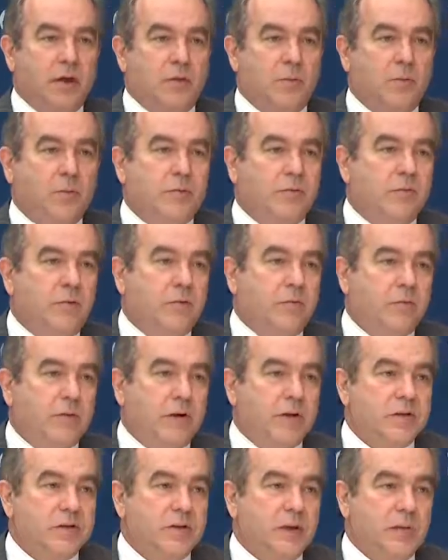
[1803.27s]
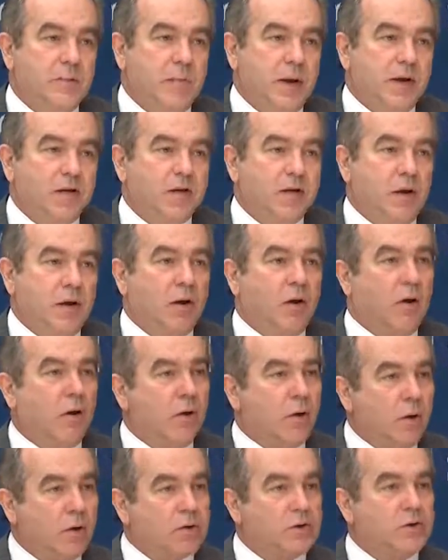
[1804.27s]
with friends in Beijing, are
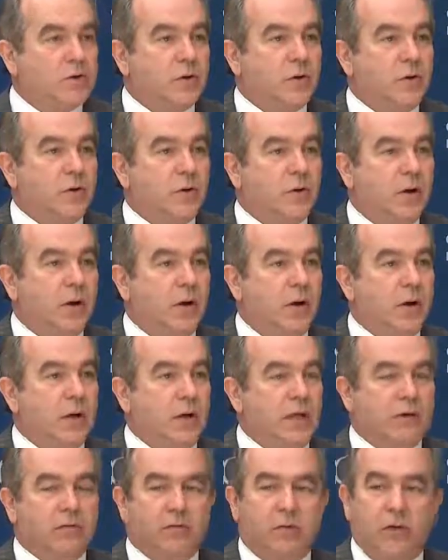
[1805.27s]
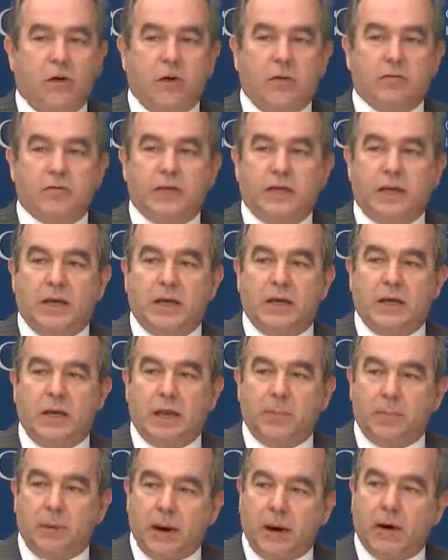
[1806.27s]
also involved in
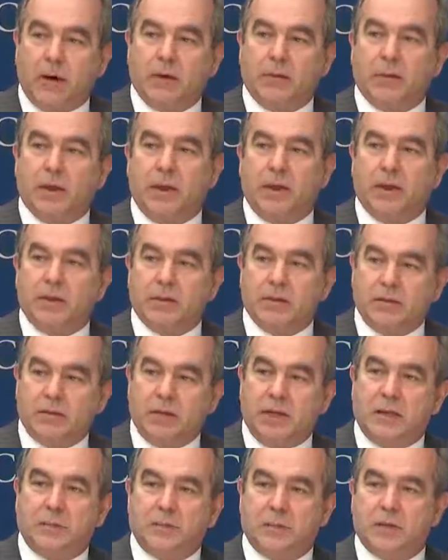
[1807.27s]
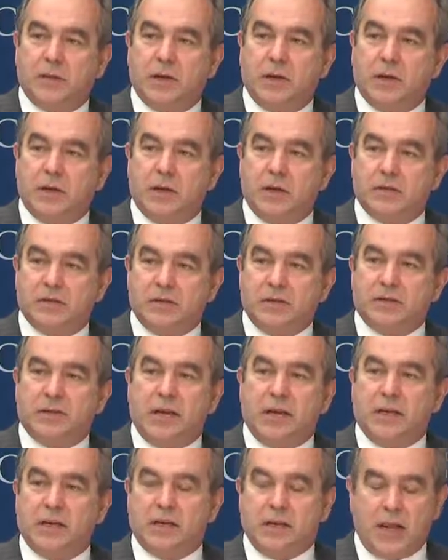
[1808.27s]
a parallel, deep,
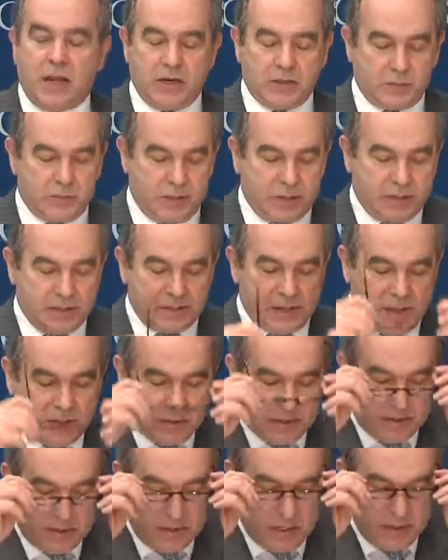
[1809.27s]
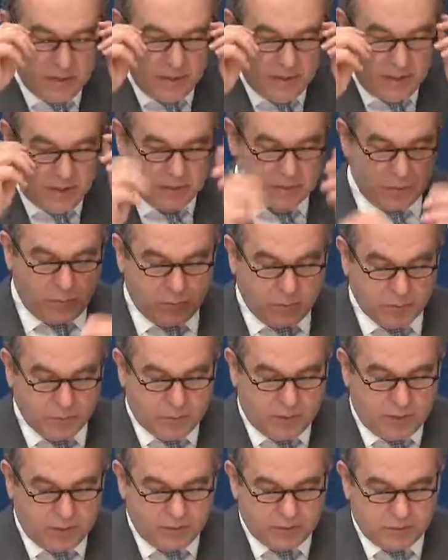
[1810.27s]
sustained engagement in Southeast Asia. And that's what we're
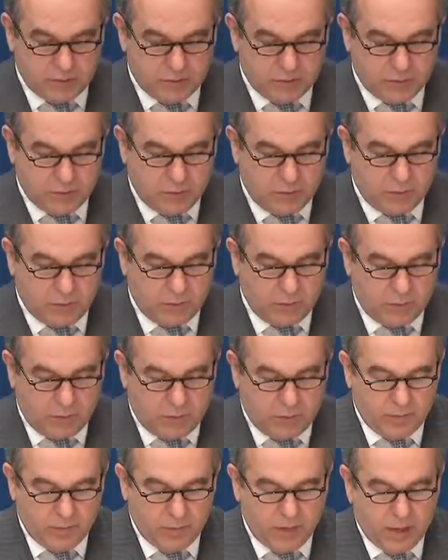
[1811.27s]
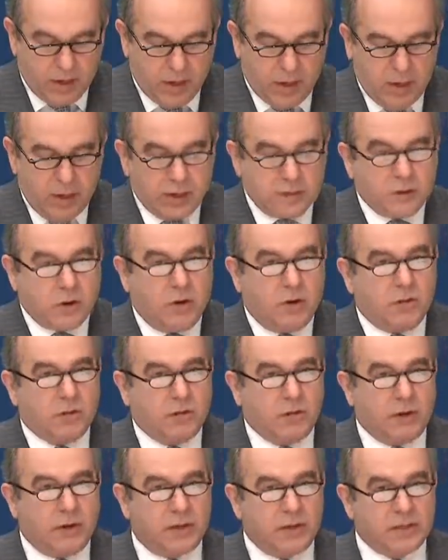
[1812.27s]
trying to do overall. So
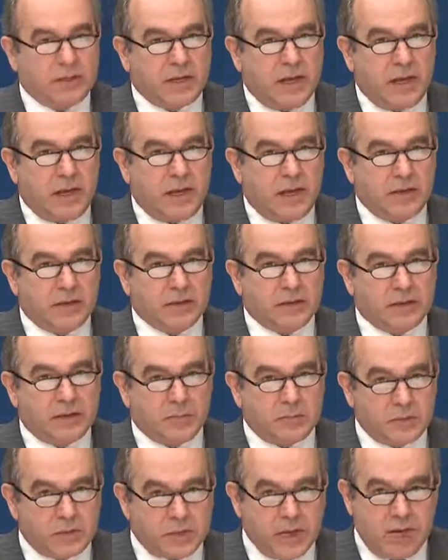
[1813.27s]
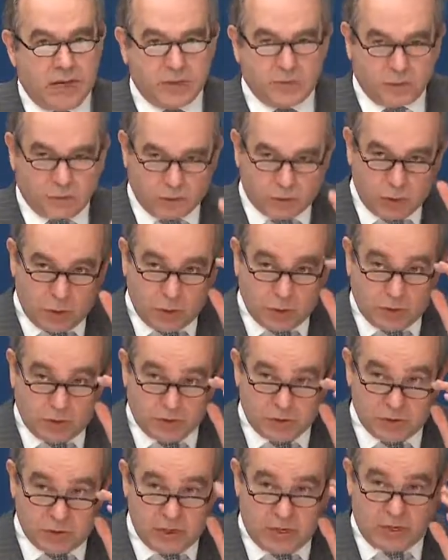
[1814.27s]
there is a substantial
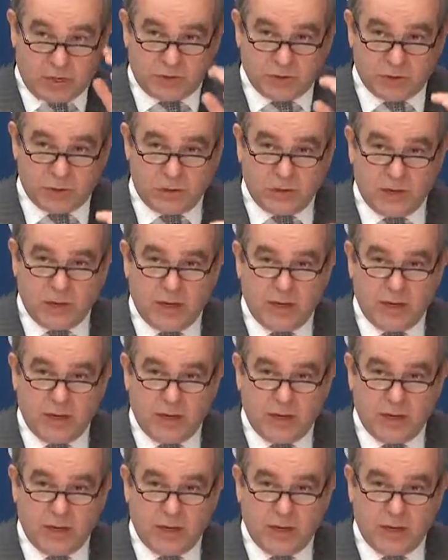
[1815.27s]
tonal change